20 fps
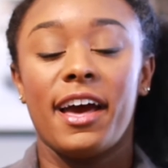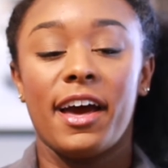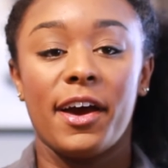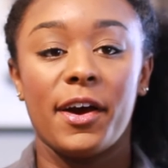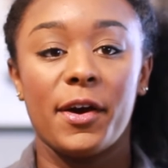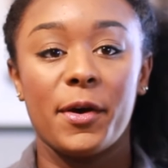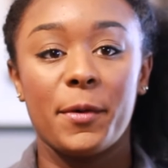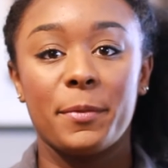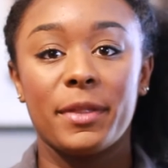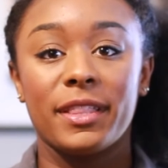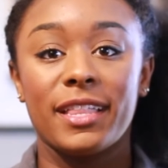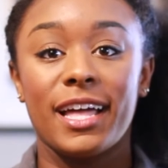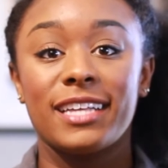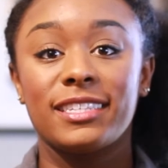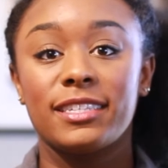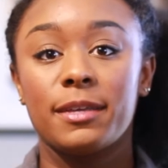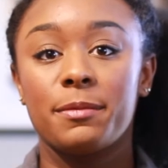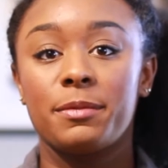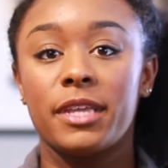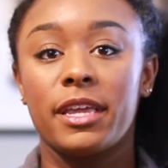The
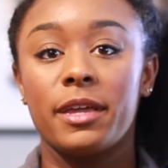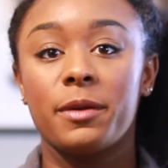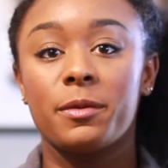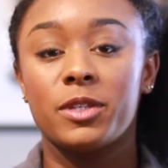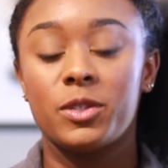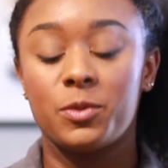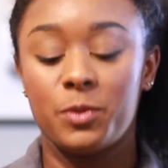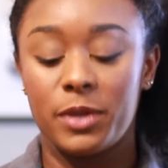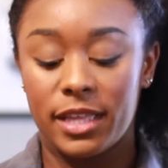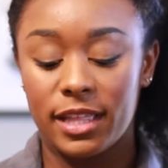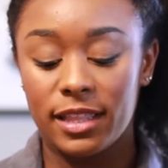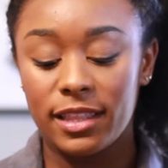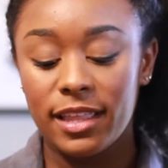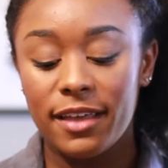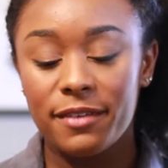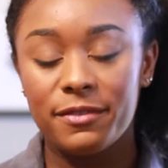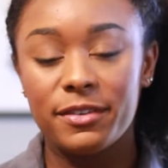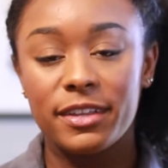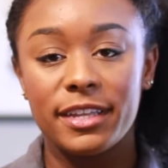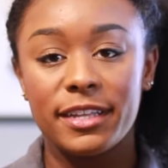last update was week
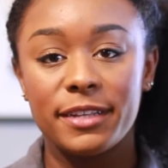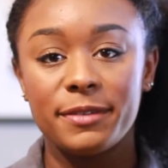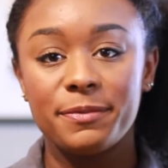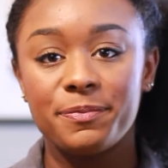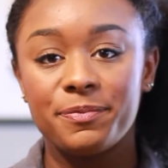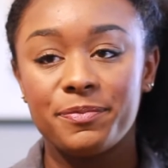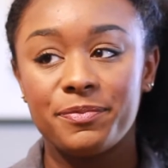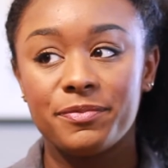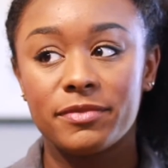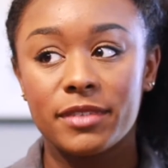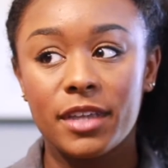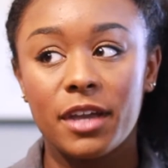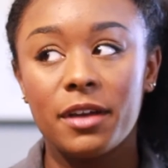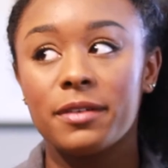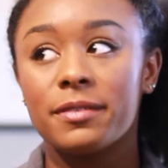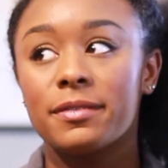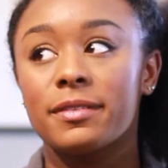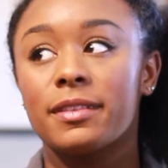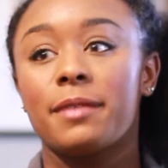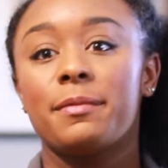11.
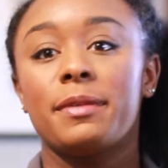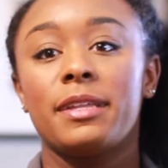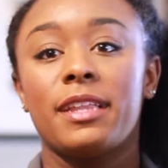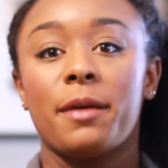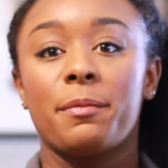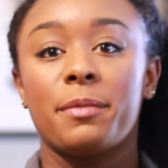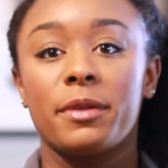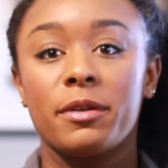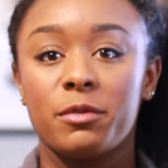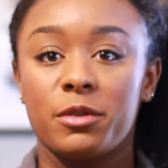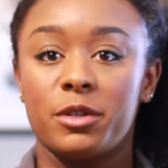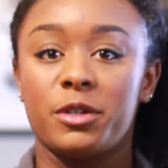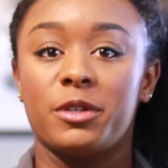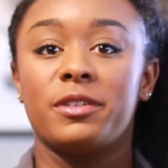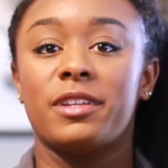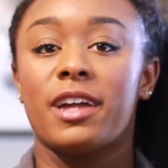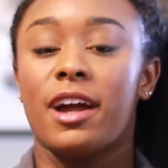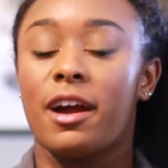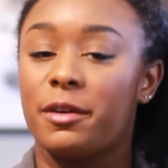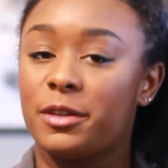Oh, let me not be
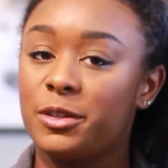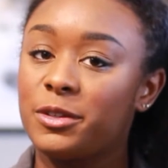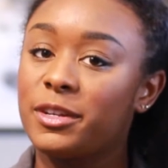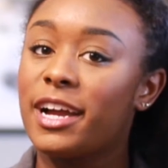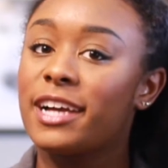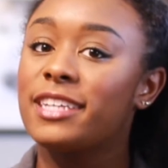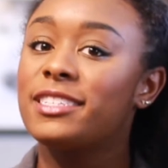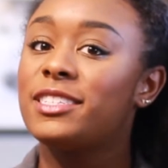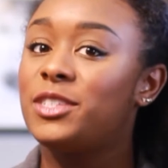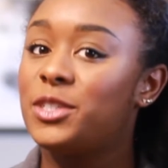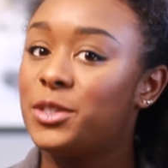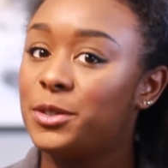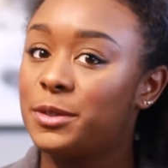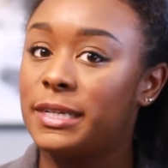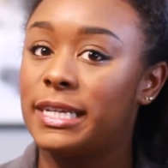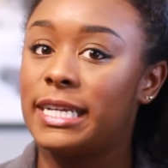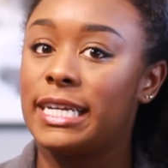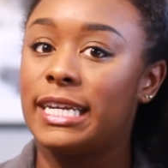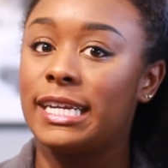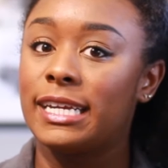rude. How are you guys
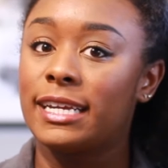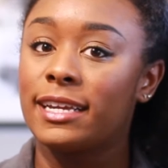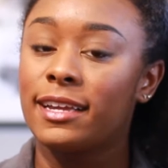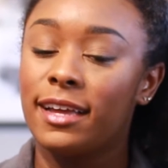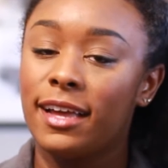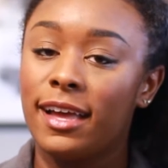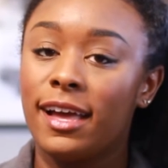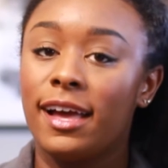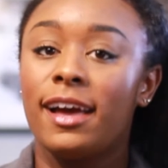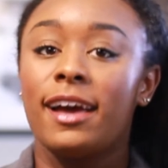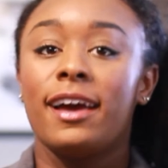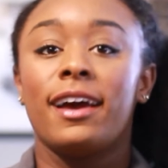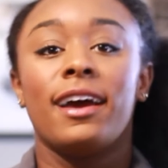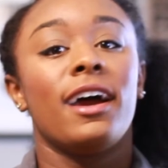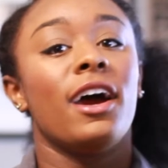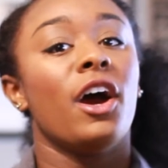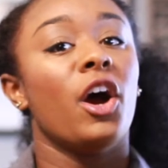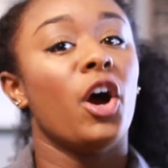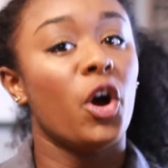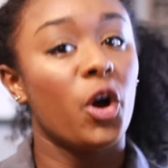doing?
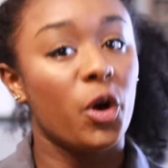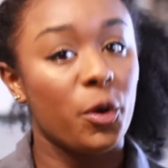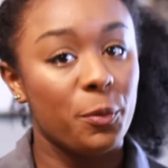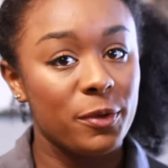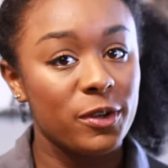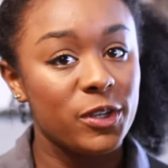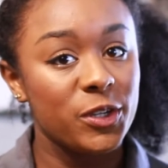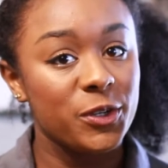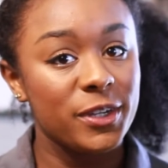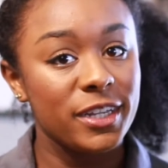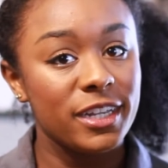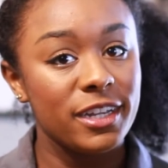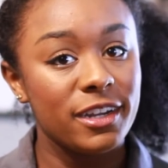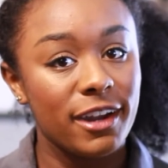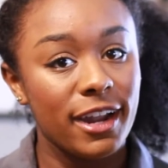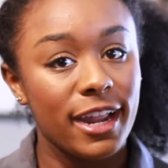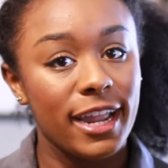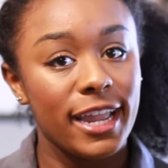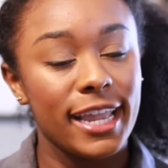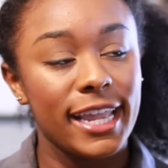Hope you're doing
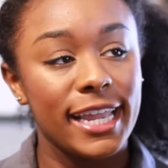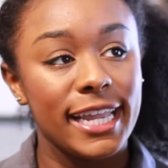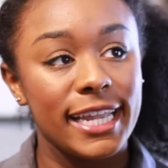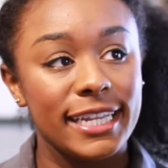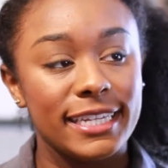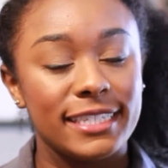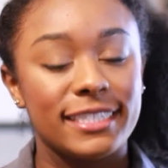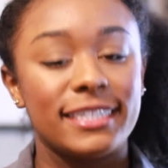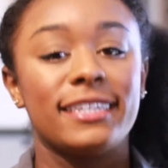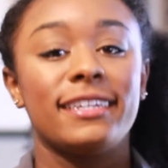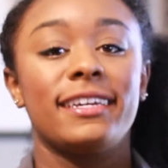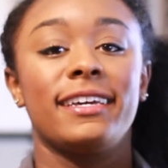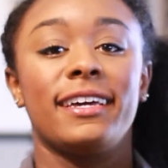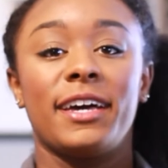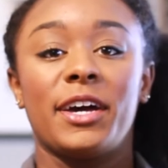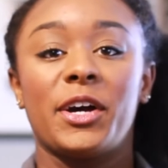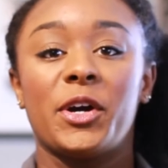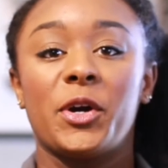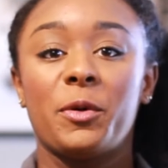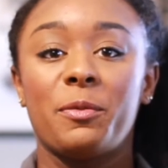great.
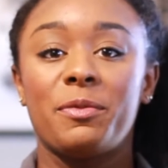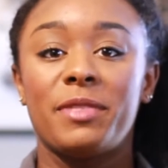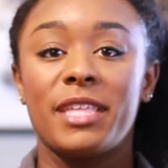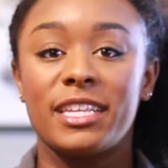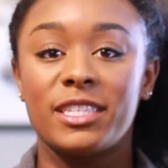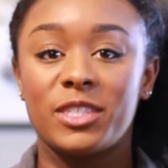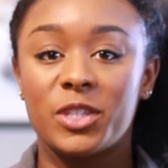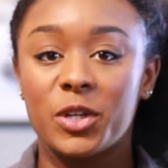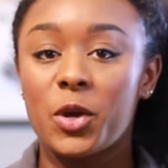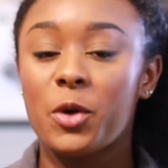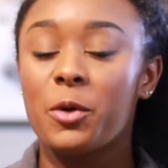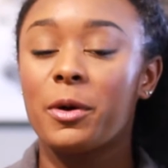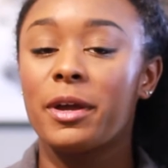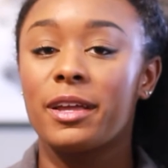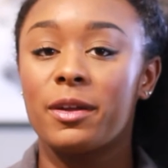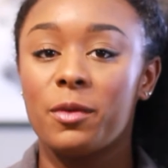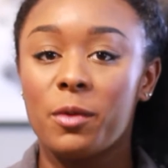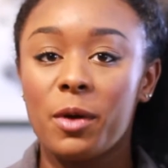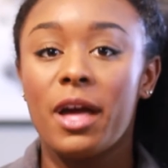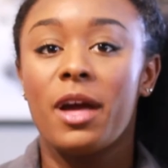I hope things are
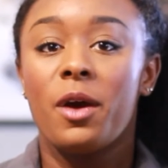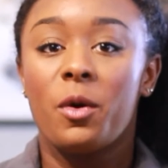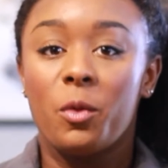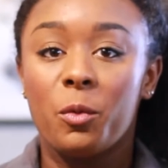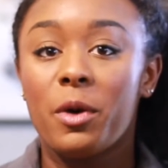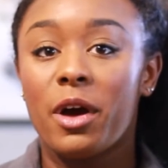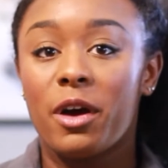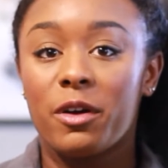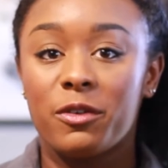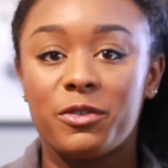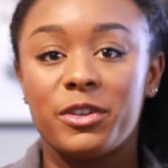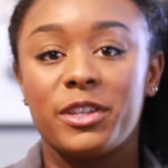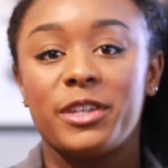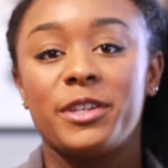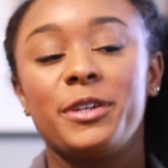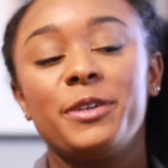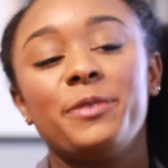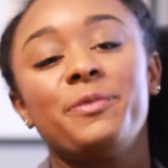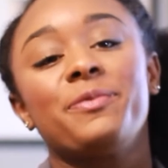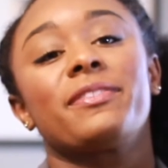going well for
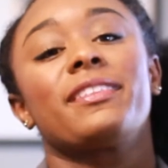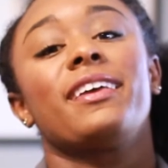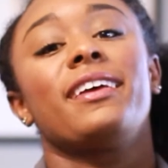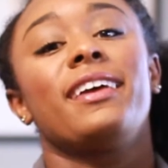you.